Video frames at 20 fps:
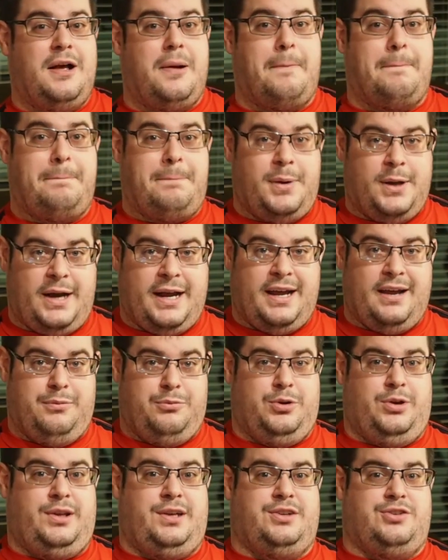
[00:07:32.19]
but I am
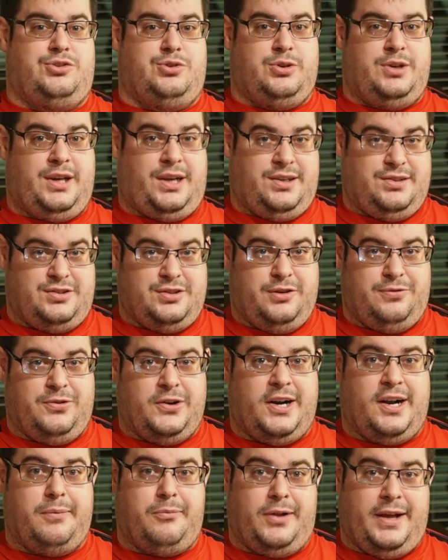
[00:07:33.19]
really enjoying it so
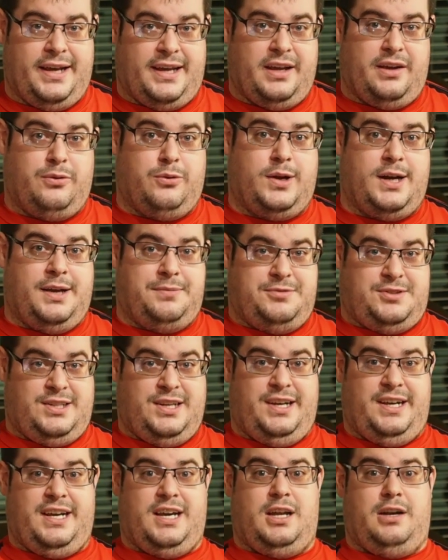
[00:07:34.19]
far, and I'm liking what I'm
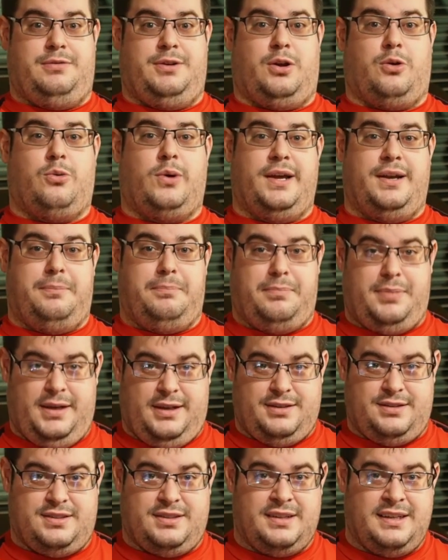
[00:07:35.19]
seeing out of it quite a
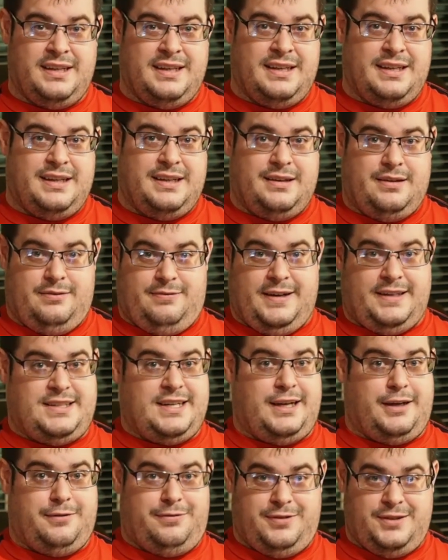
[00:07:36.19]
bit. If I
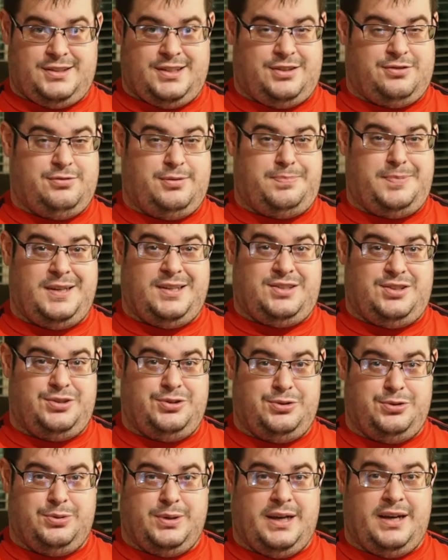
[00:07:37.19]
take a physics with me
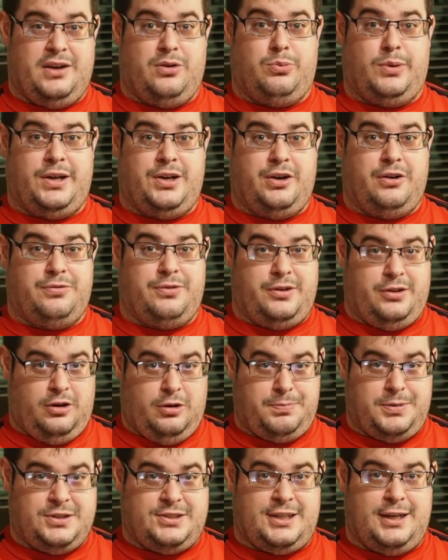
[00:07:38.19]
to Reno for the
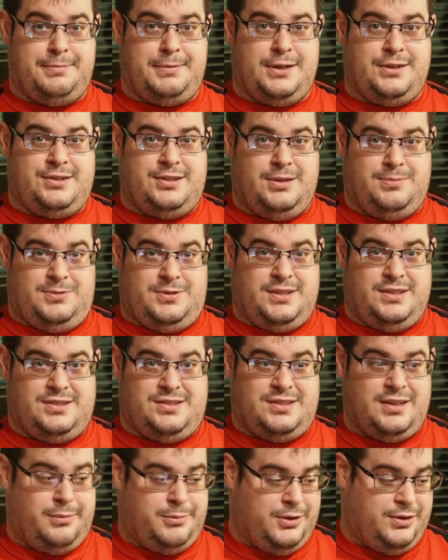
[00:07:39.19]
Open Championships this
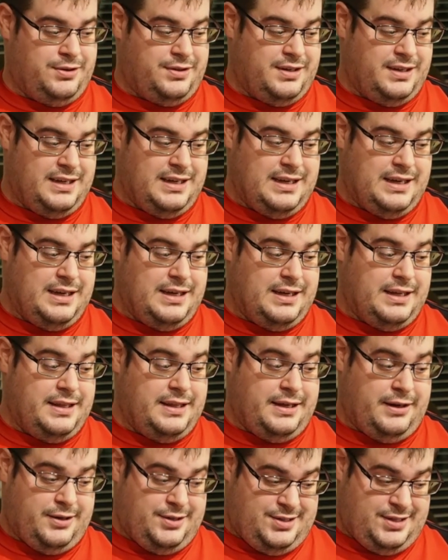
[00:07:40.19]
summer,
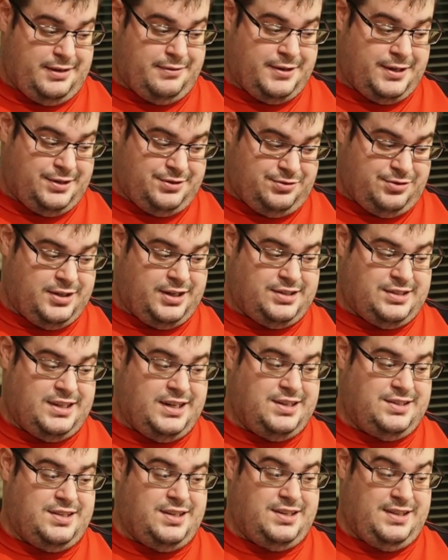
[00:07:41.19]
there is a very strong
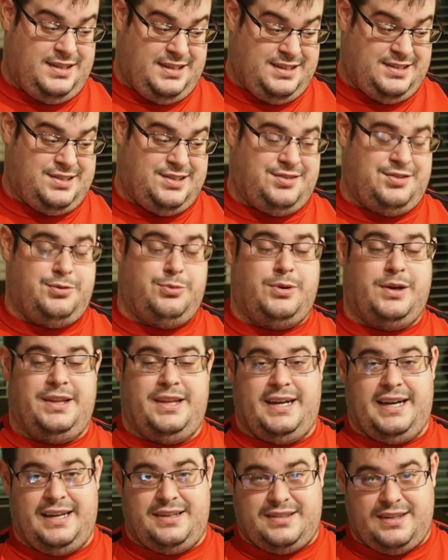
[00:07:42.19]
chance that this is the one
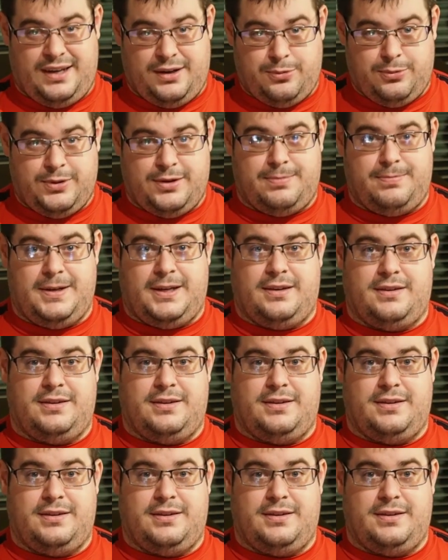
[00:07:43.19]
that I take with me.